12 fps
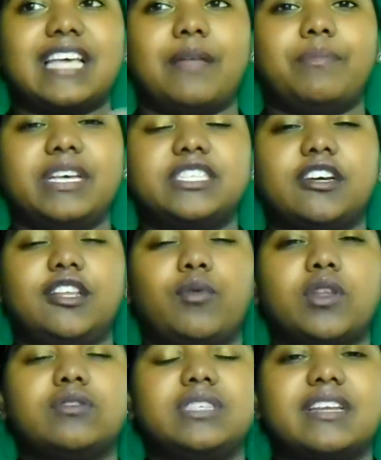And basically
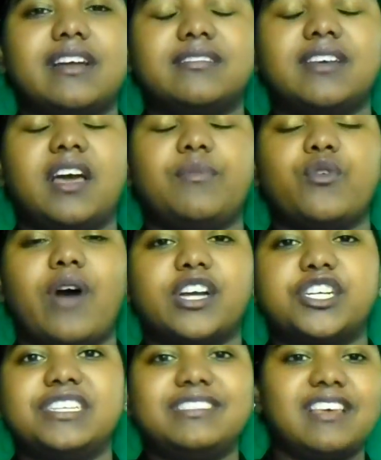when you take that time, you
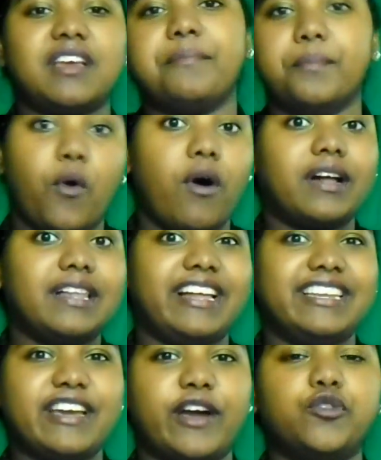actually think more
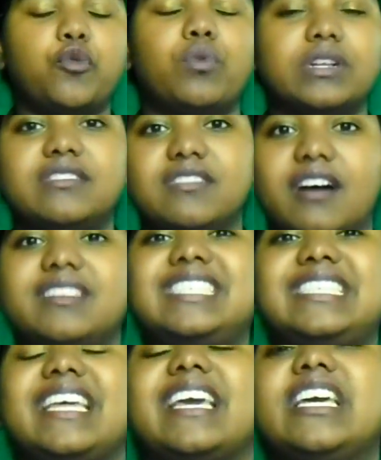clearly and you will not
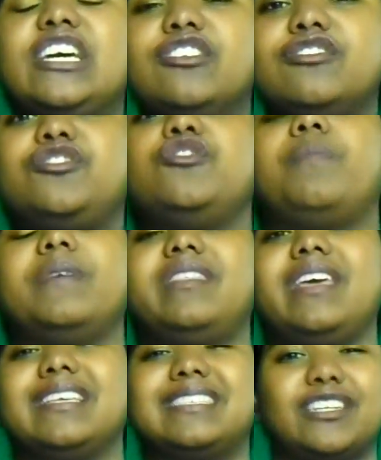say stupid
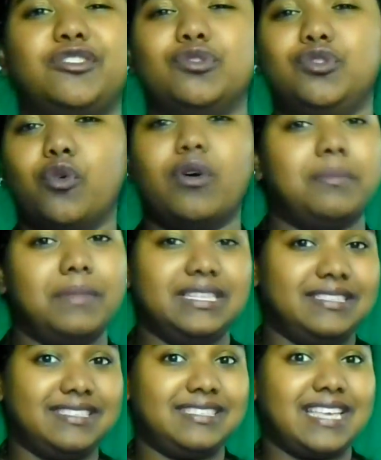things that you don't
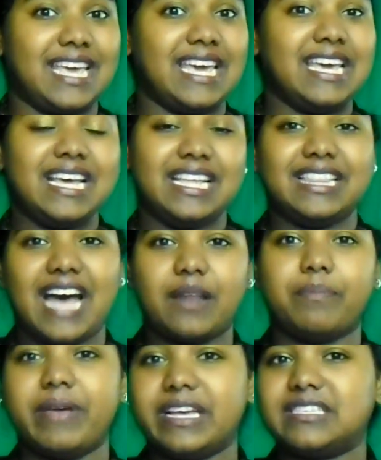mean to say,
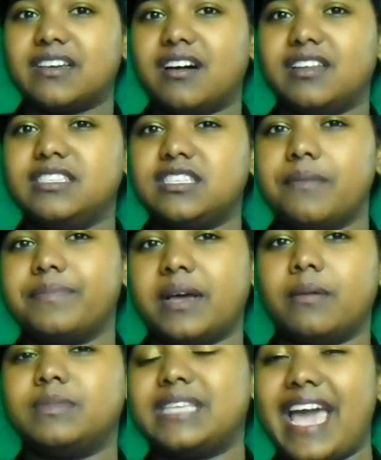that basically
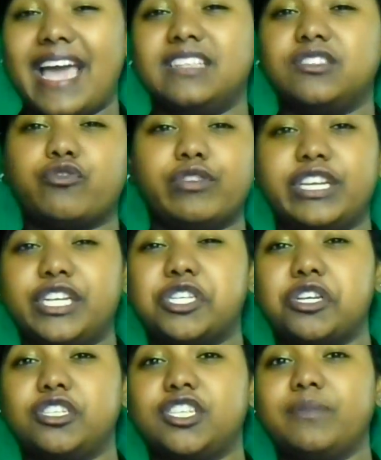sometimes ends
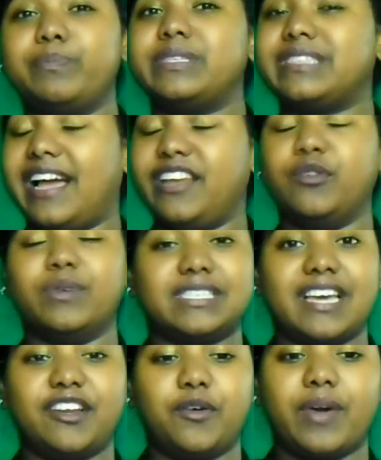relationships. I know
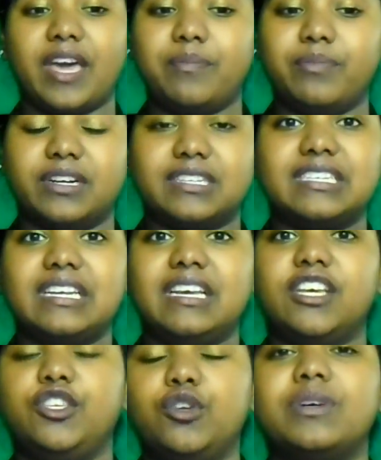it's kind of weird, but
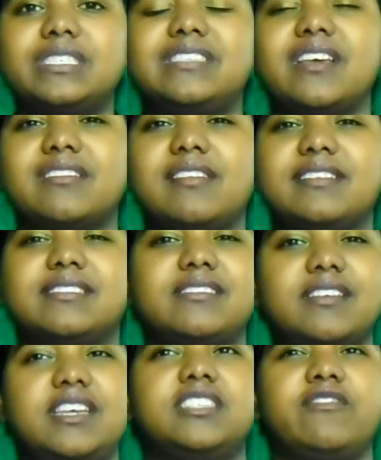you would say things in
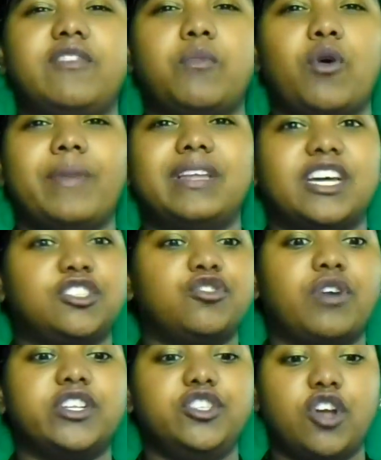the heat of the moment that
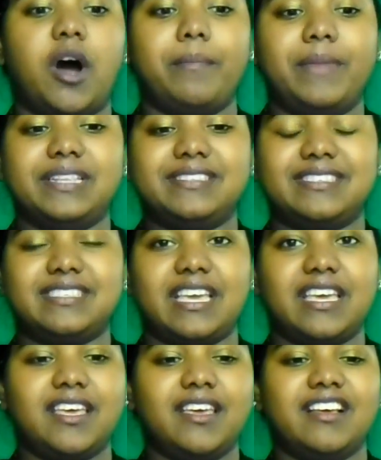you are not meant to
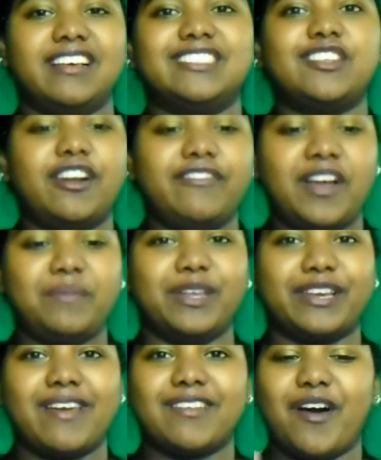say. Sorry if I'm
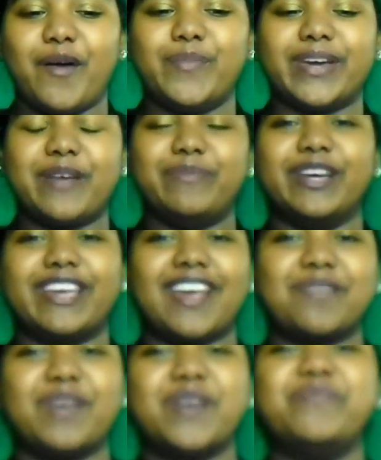looking dumb, but I'm looking
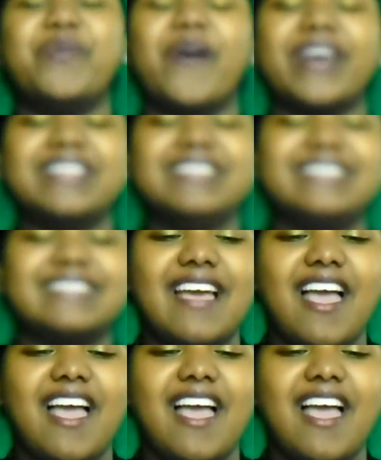at my point.